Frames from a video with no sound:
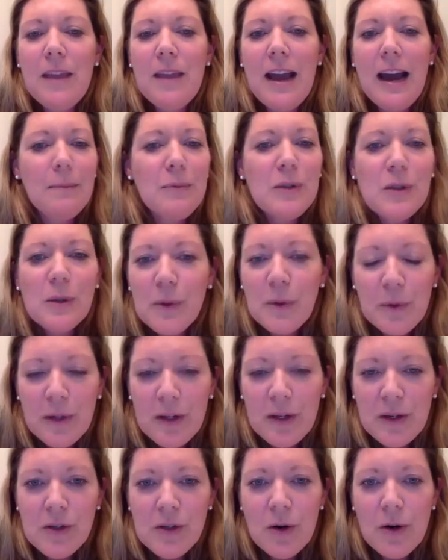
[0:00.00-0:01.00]

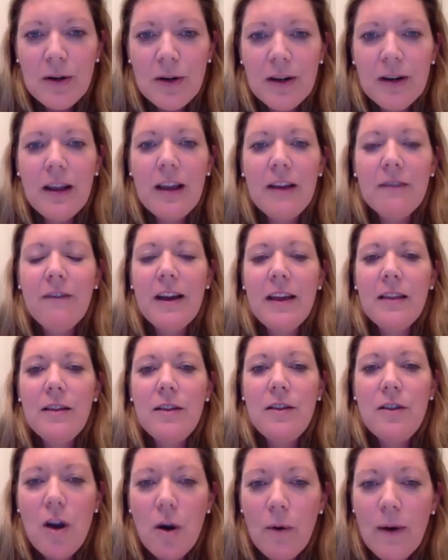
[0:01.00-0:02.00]
absolutely certain, if I
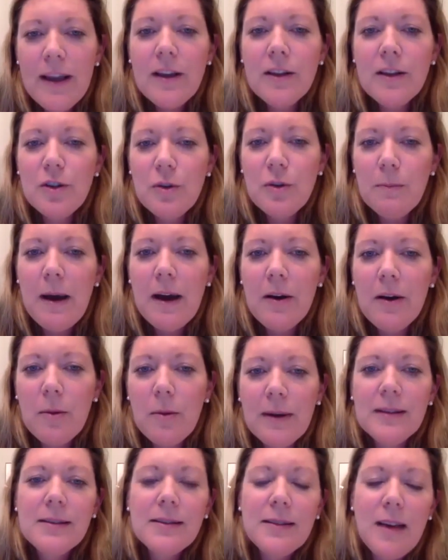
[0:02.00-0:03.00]
know I can do better
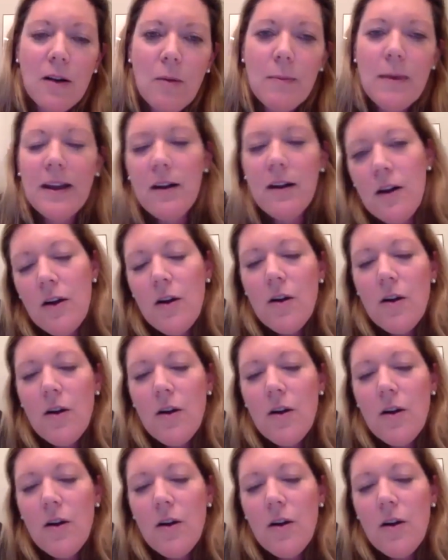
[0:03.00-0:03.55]
by settlement